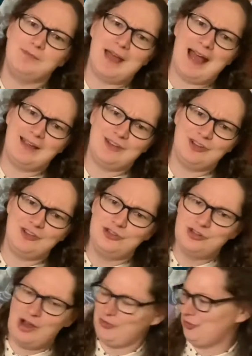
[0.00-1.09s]
back into
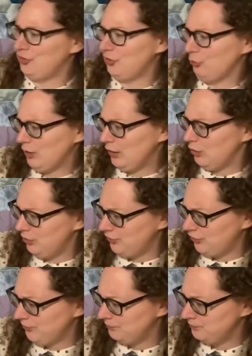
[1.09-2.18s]
dozens of
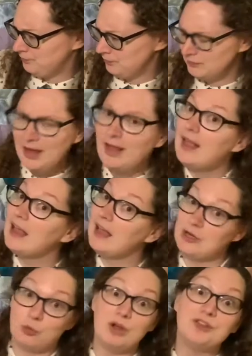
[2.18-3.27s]
wrinkles.
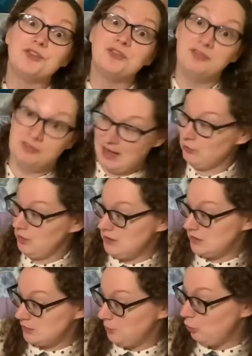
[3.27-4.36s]
It was very
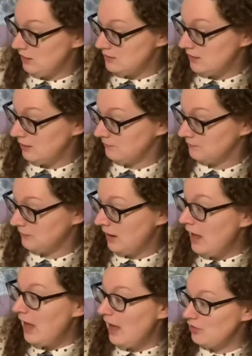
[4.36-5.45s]
disappointing,
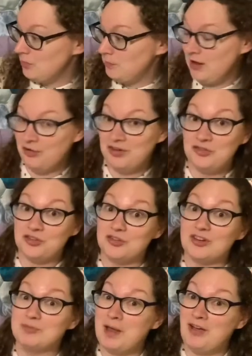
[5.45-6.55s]
and the parrot's,
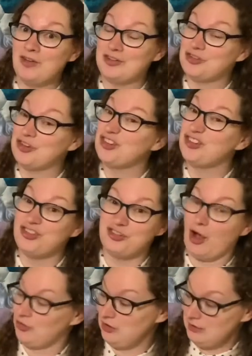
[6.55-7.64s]
parrot's
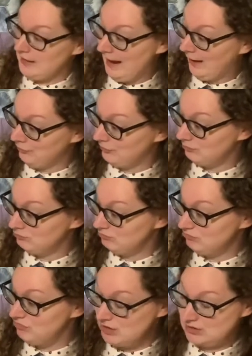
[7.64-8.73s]
saucy laugh
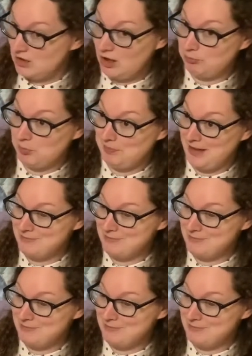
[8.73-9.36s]
didn't help a bit.